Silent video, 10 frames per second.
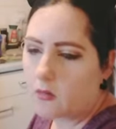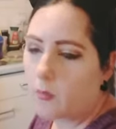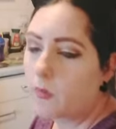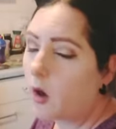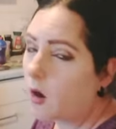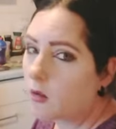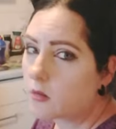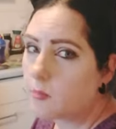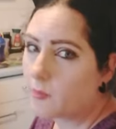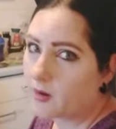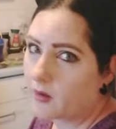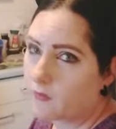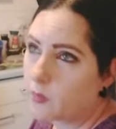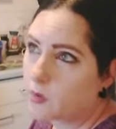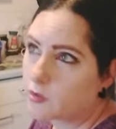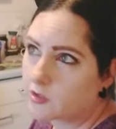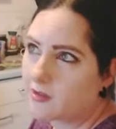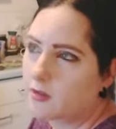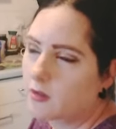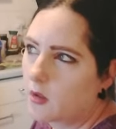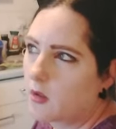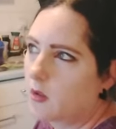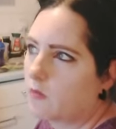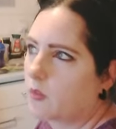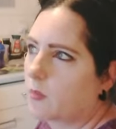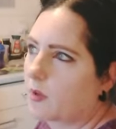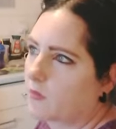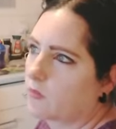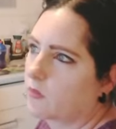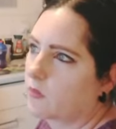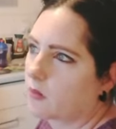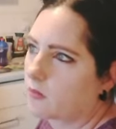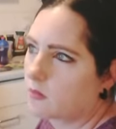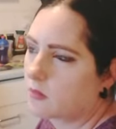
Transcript: I'm not holding my breath much for the maths results,